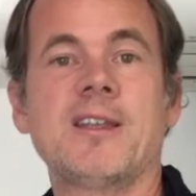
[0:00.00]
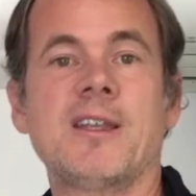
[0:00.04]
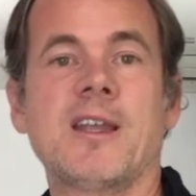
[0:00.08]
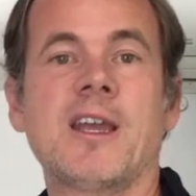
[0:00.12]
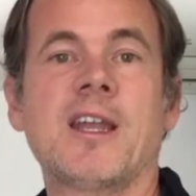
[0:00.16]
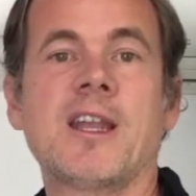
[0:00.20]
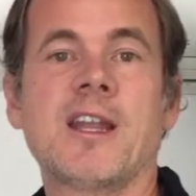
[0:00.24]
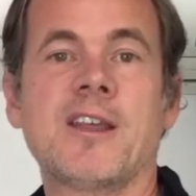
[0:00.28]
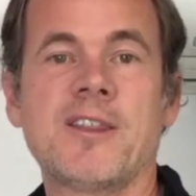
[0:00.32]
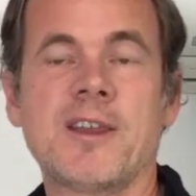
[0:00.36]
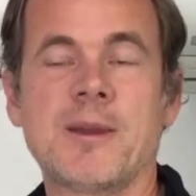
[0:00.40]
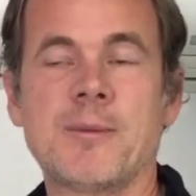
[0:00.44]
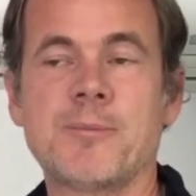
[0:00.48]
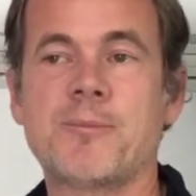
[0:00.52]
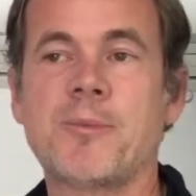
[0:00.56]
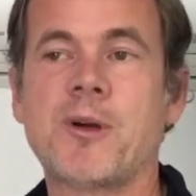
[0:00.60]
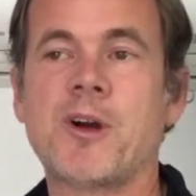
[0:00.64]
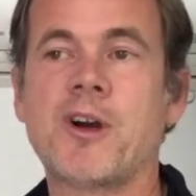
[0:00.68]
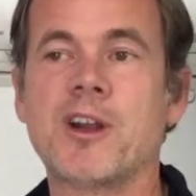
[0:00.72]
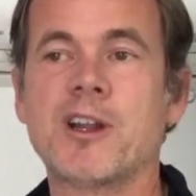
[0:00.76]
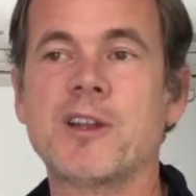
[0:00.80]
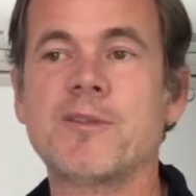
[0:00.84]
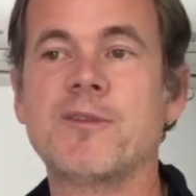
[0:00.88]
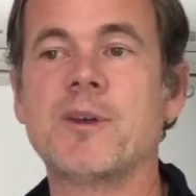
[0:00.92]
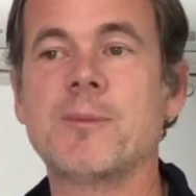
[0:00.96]
and I think
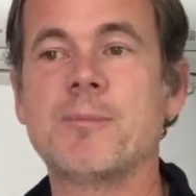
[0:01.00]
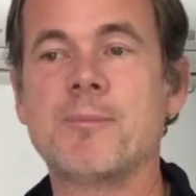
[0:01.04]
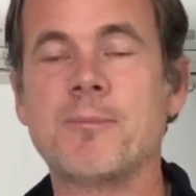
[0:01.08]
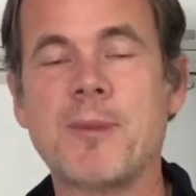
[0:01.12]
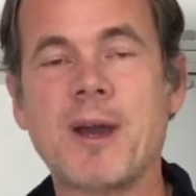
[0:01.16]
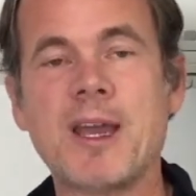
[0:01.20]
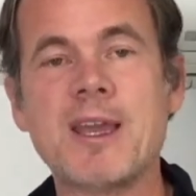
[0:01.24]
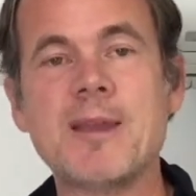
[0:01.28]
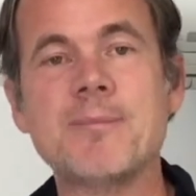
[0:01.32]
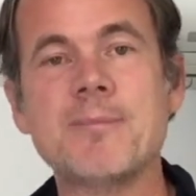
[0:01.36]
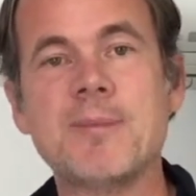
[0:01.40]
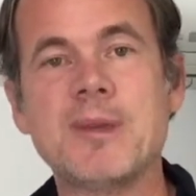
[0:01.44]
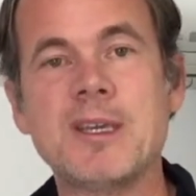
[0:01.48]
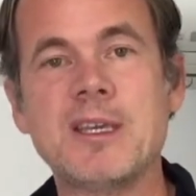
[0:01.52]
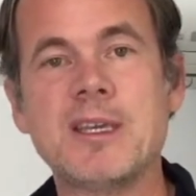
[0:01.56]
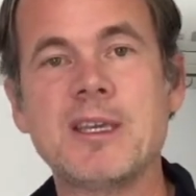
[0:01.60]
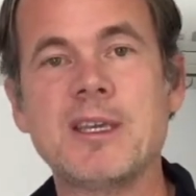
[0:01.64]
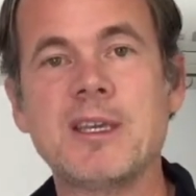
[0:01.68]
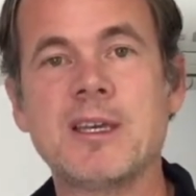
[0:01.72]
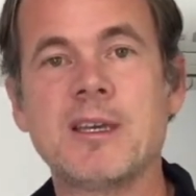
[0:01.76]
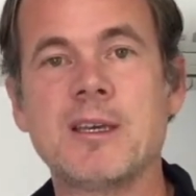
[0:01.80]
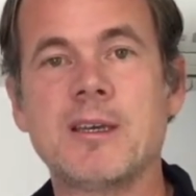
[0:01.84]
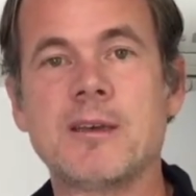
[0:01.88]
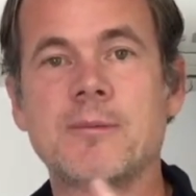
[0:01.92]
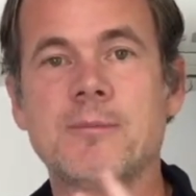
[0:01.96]
part of it might
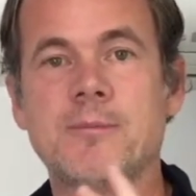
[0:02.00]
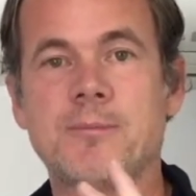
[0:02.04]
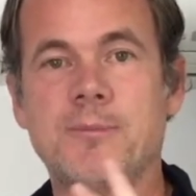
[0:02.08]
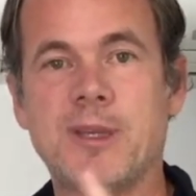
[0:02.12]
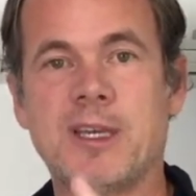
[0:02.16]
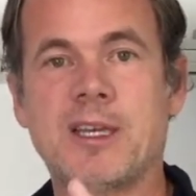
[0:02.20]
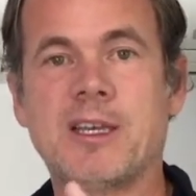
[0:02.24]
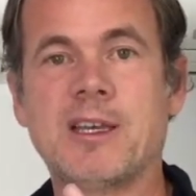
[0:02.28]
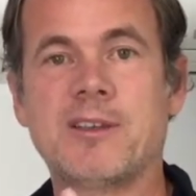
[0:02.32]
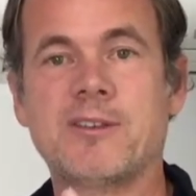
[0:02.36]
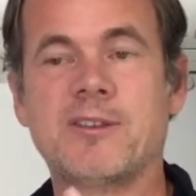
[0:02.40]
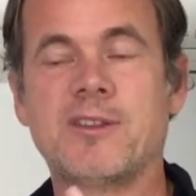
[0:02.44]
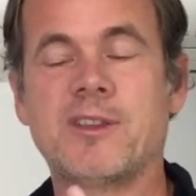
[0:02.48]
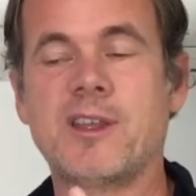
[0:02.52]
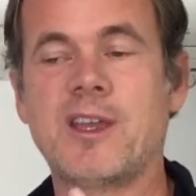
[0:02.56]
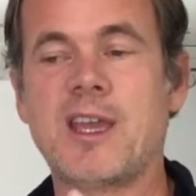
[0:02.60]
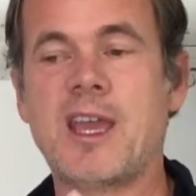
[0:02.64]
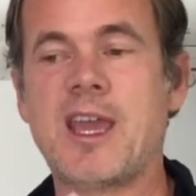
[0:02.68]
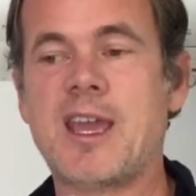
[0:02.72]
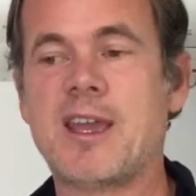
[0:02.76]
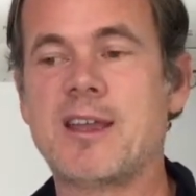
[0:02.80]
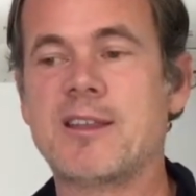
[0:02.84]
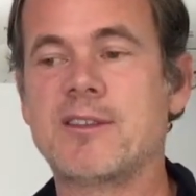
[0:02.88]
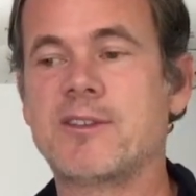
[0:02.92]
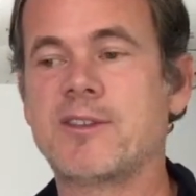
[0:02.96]
be because of the
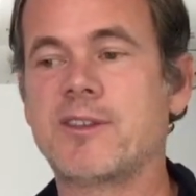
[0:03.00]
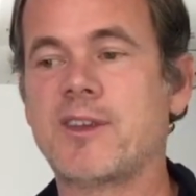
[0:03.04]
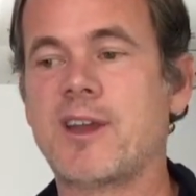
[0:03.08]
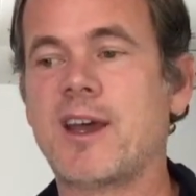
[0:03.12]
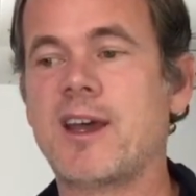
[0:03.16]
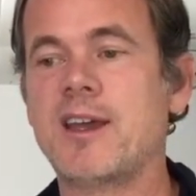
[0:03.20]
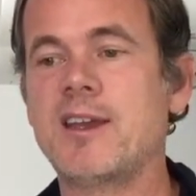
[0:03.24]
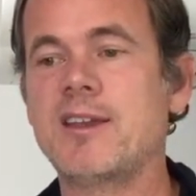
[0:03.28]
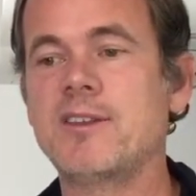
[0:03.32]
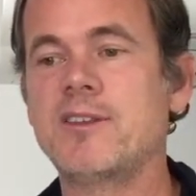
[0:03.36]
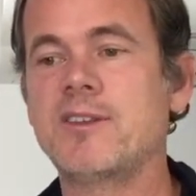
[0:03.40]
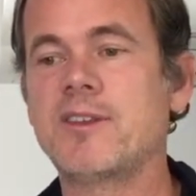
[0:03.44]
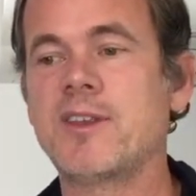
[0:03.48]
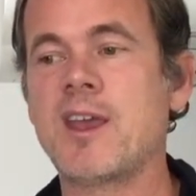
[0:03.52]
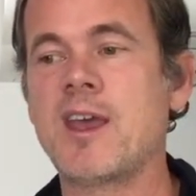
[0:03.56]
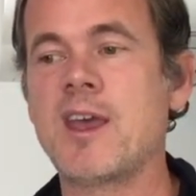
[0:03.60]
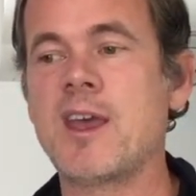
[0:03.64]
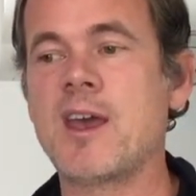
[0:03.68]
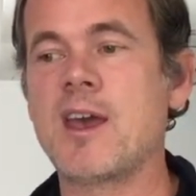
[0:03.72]
hand size.